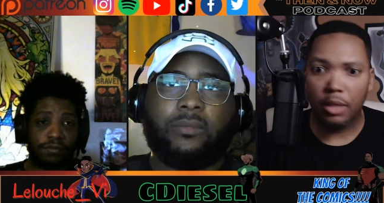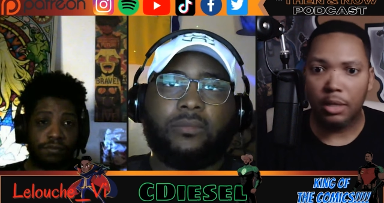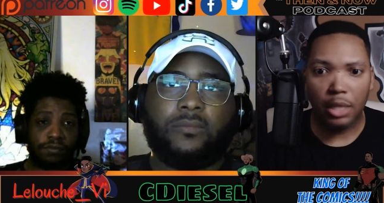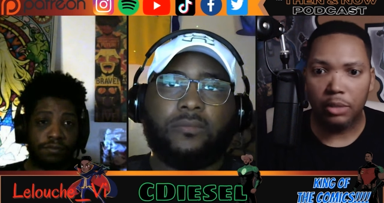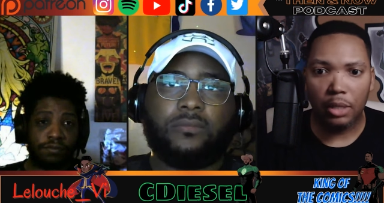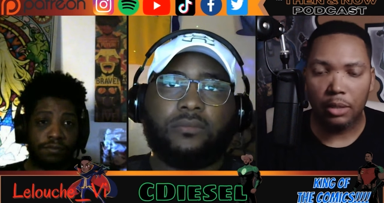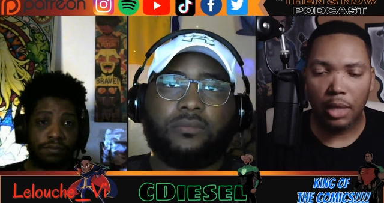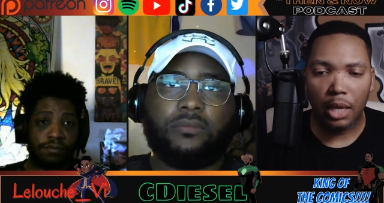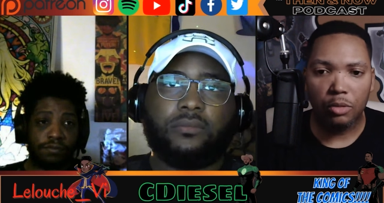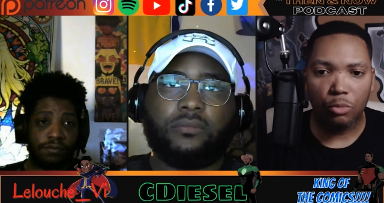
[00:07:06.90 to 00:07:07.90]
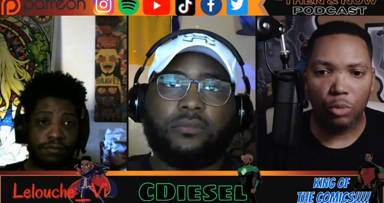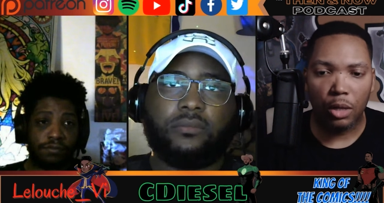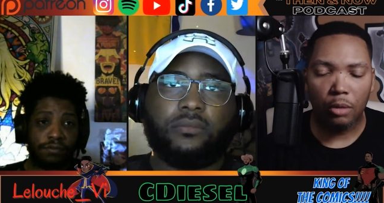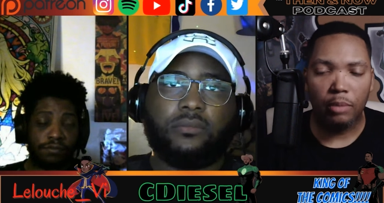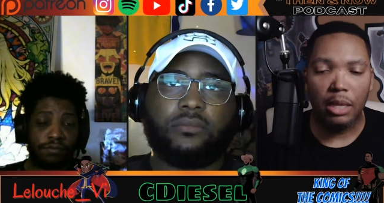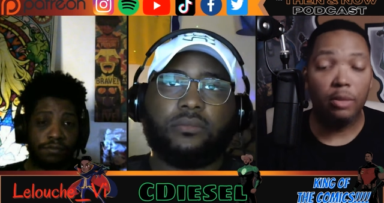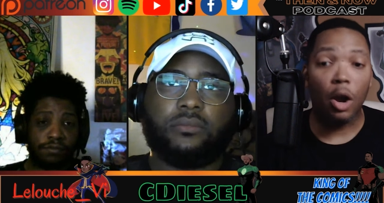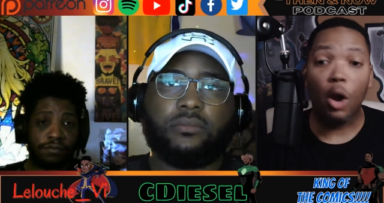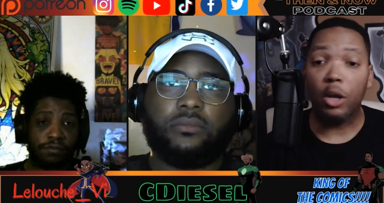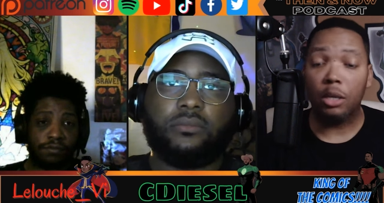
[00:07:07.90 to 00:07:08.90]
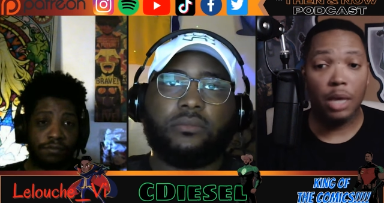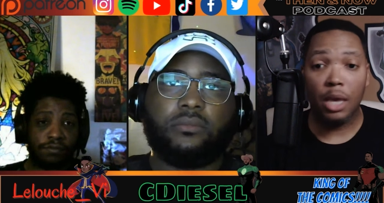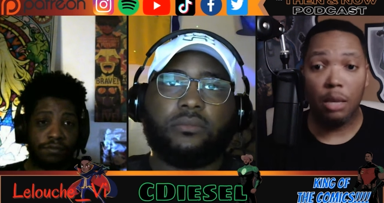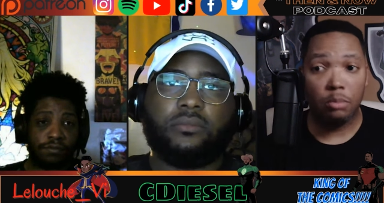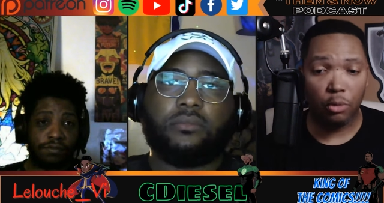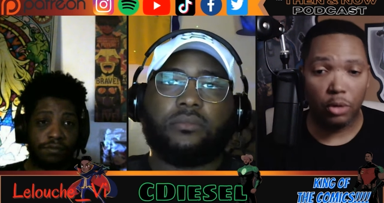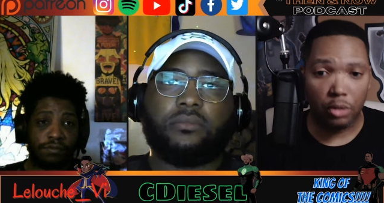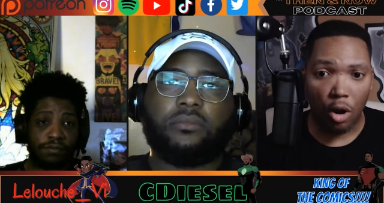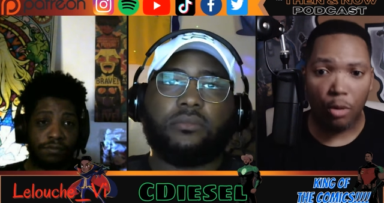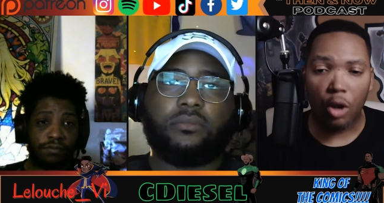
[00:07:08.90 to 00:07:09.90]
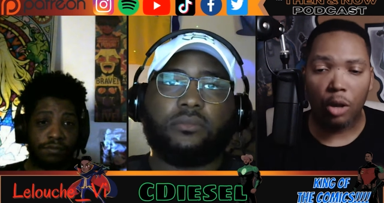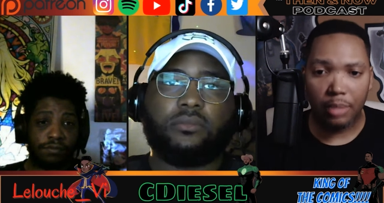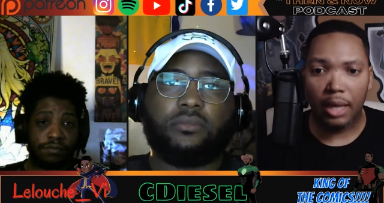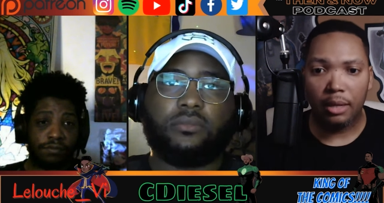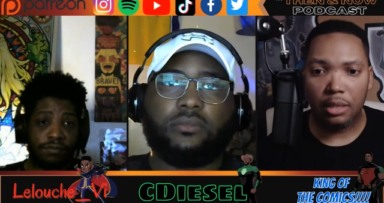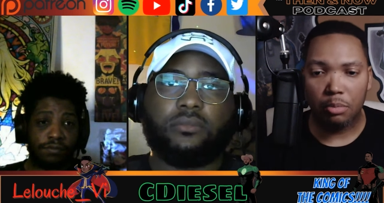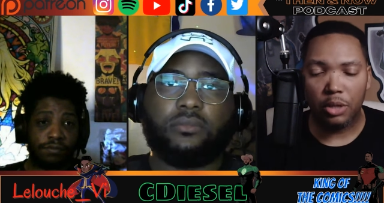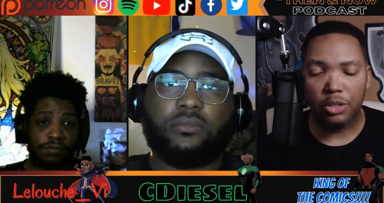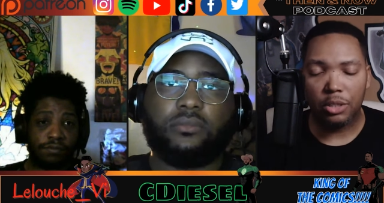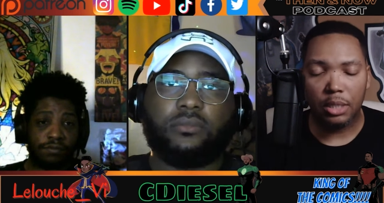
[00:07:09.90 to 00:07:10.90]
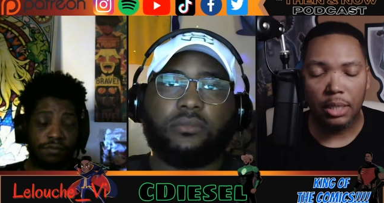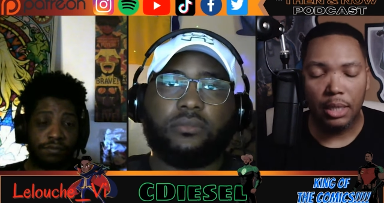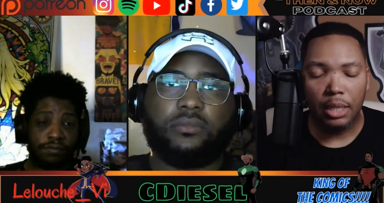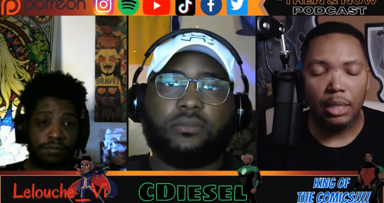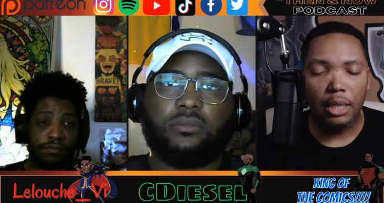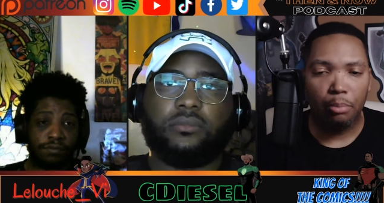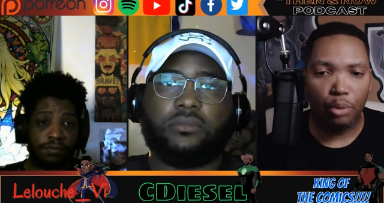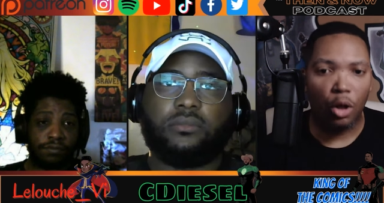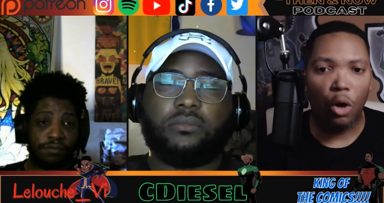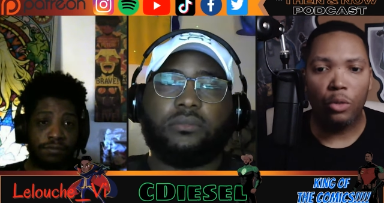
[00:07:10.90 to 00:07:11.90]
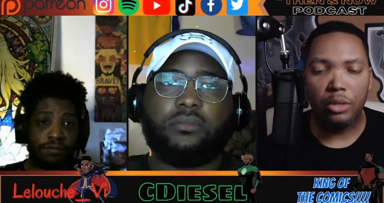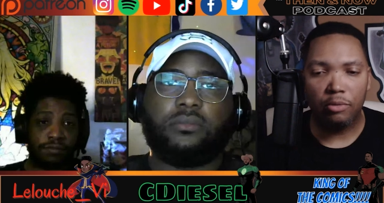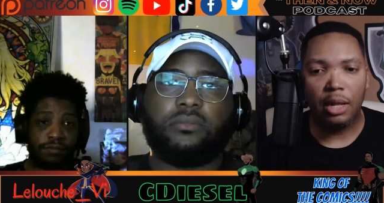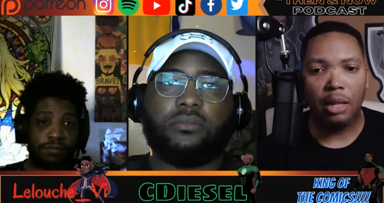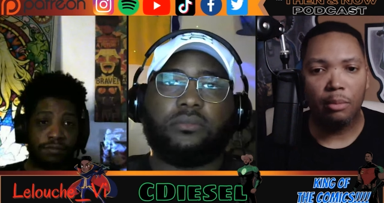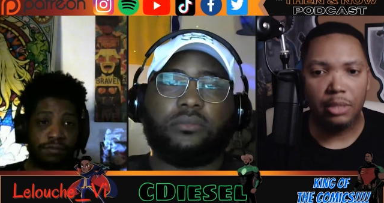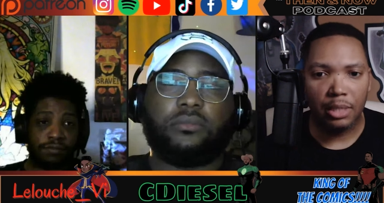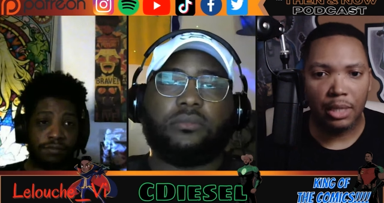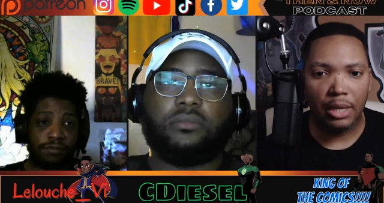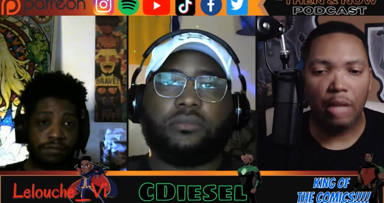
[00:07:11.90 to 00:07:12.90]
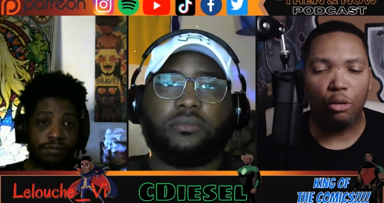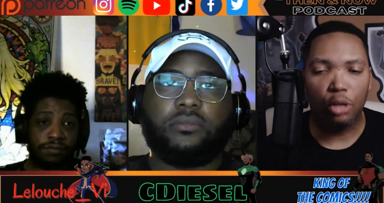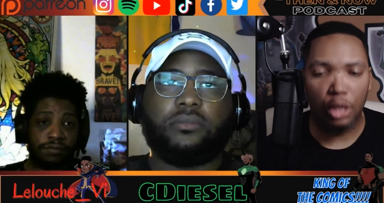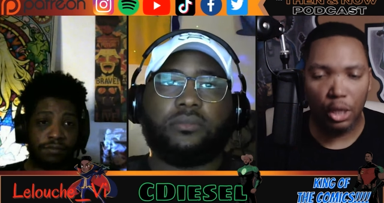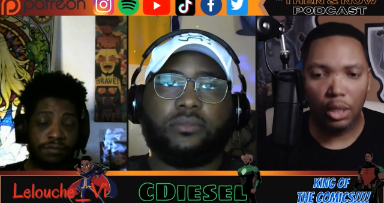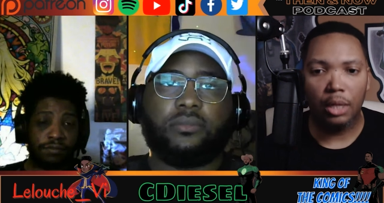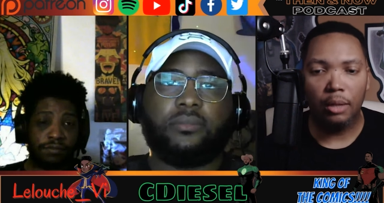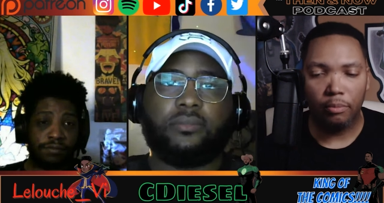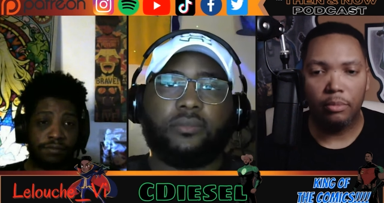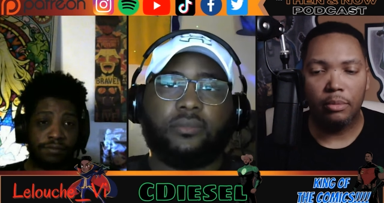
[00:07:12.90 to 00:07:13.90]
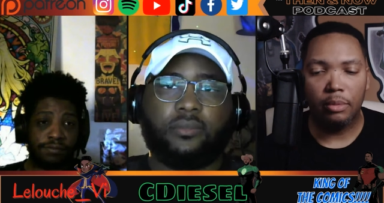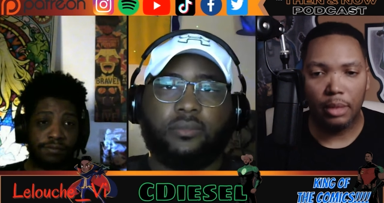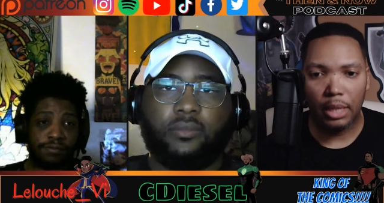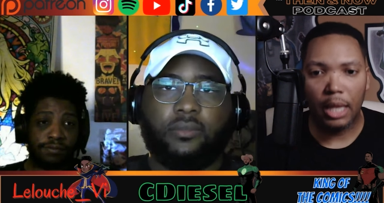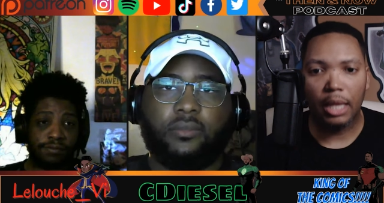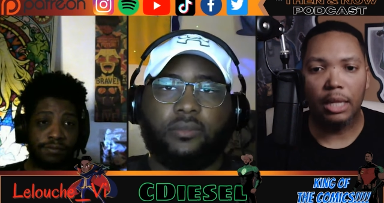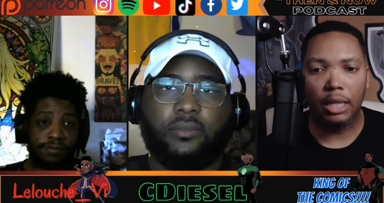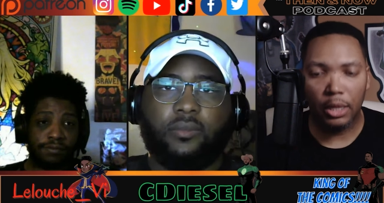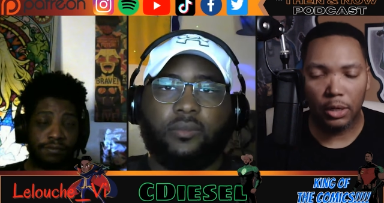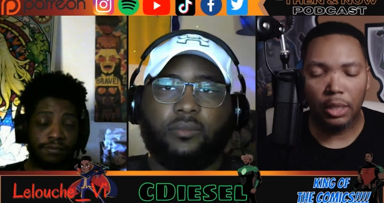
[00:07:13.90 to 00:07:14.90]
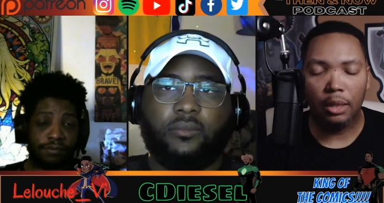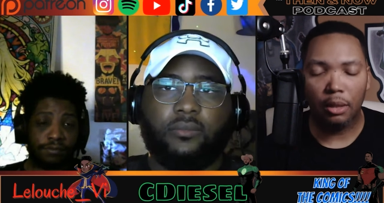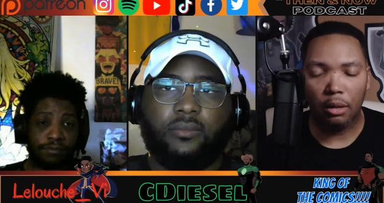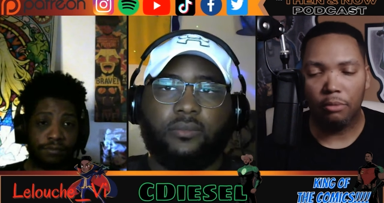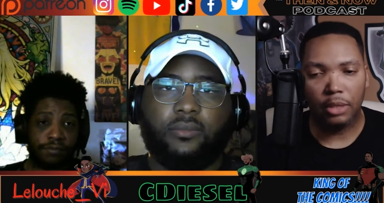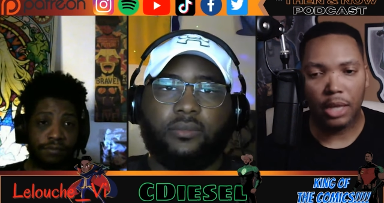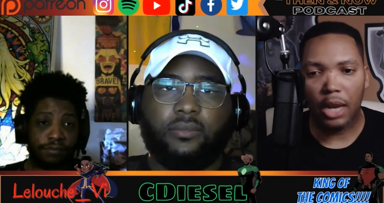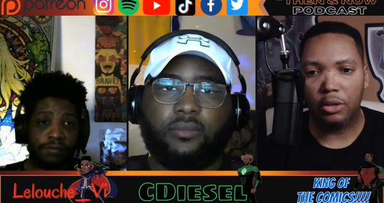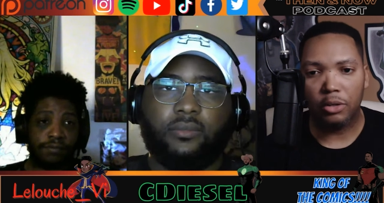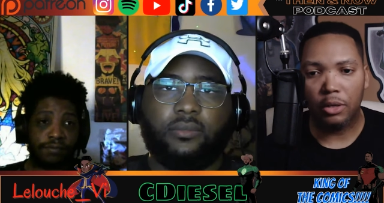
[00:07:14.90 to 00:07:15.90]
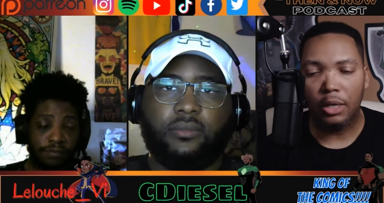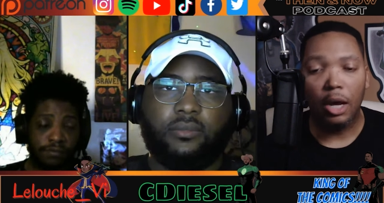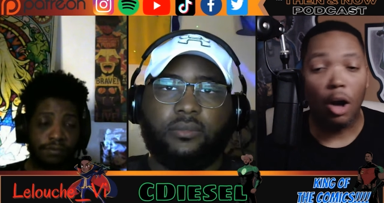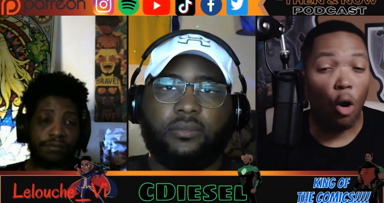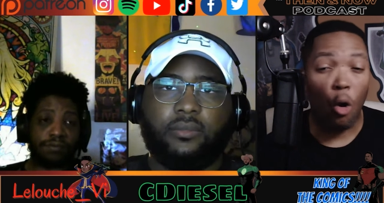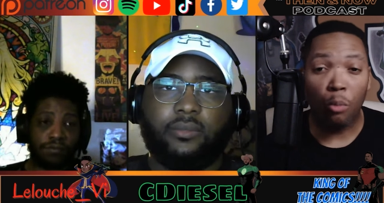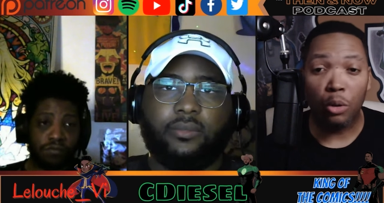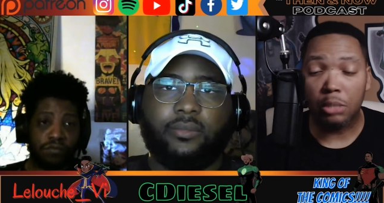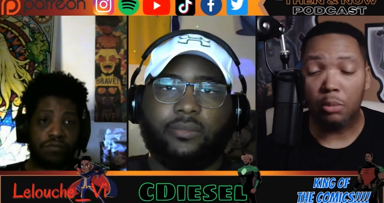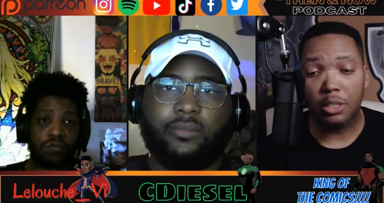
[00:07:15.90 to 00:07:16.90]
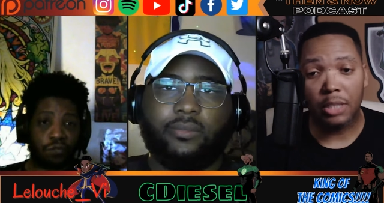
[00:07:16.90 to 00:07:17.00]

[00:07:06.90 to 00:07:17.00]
Speaker 1: the Telltale game as well. Even the Arkham games, for his armor, Arkham Knight especially, they put all these different elements in there, and they clearly they clearly love the character almost as much as